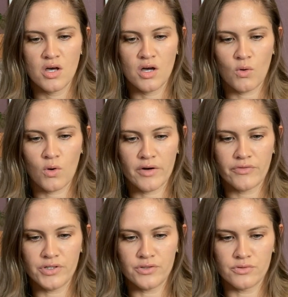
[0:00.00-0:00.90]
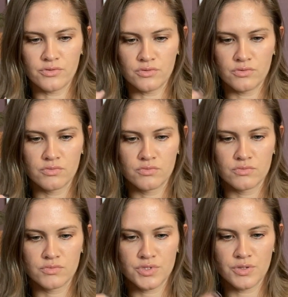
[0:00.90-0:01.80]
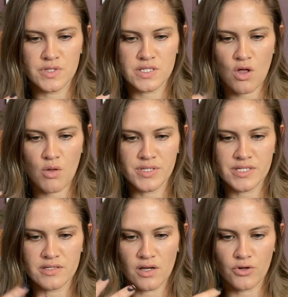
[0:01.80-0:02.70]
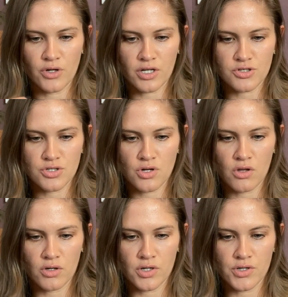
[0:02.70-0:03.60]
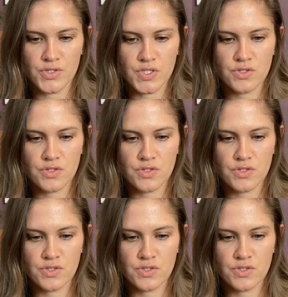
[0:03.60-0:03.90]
or if you do installments, it's $100 extra.